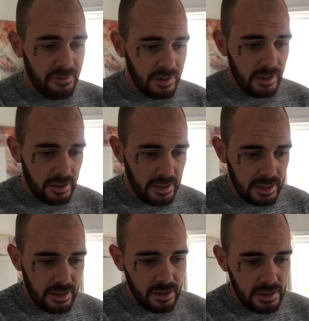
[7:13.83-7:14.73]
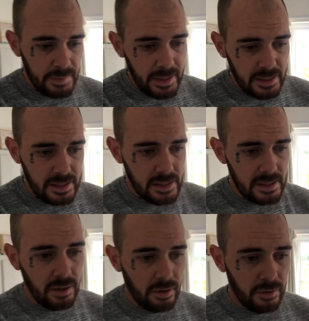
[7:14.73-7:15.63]
included those
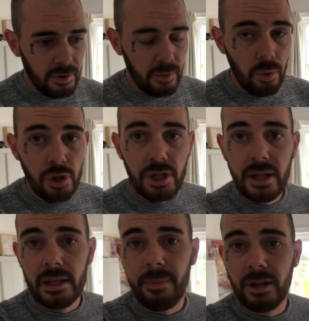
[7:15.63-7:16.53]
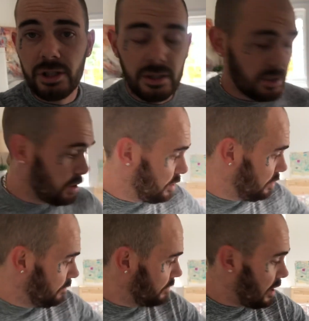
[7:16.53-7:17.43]
pieces of wood in the budget, the
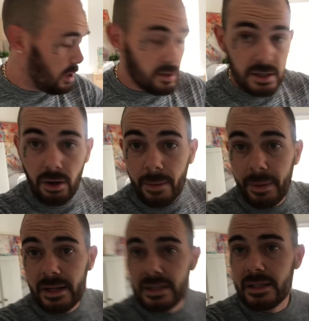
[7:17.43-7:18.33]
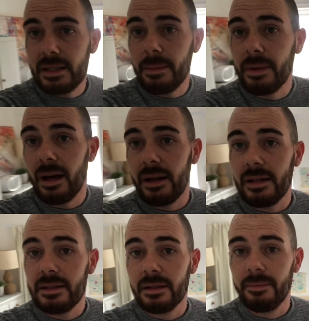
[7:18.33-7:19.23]
2 side pieces of timber that I
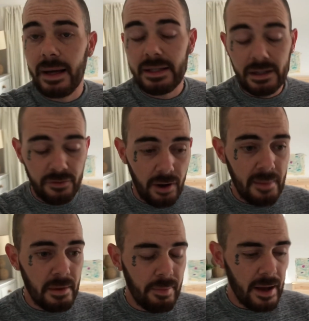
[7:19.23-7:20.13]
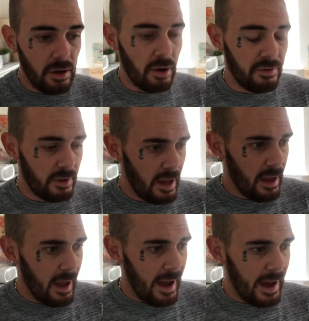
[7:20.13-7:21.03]
need to basically frame the bed off,
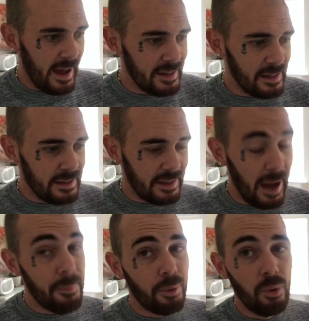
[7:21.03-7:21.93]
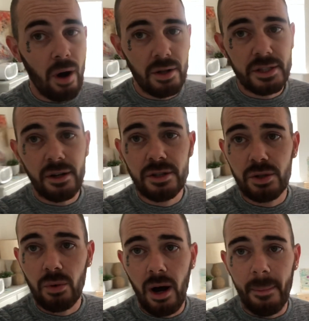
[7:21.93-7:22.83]
and that brought our
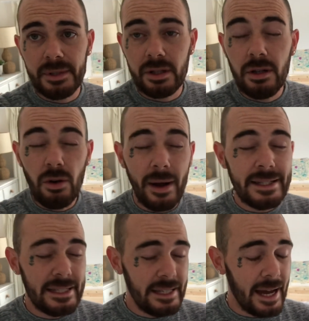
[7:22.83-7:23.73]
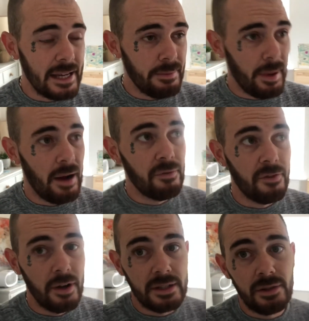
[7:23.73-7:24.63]
total up to
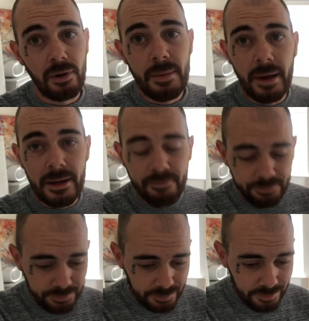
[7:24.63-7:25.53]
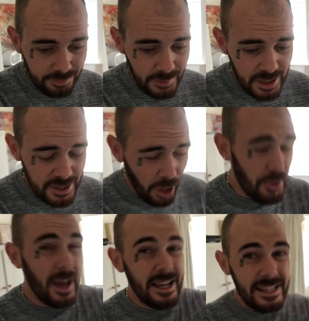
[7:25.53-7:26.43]
£98.33p.
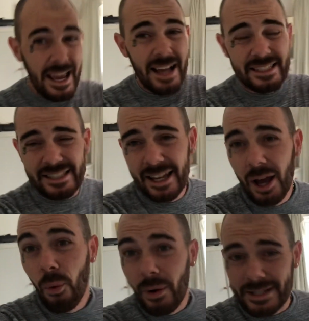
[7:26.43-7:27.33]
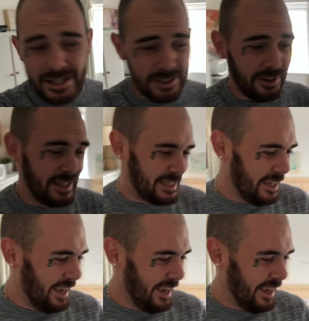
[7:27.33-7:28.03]
So yes, we did it, guys.